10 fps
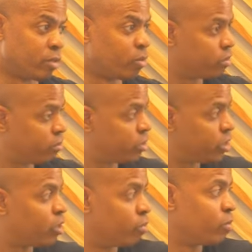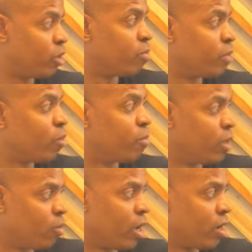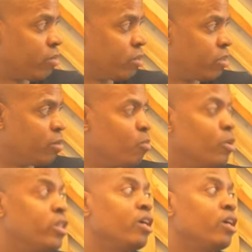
they were considered, you know, they were midwives, but they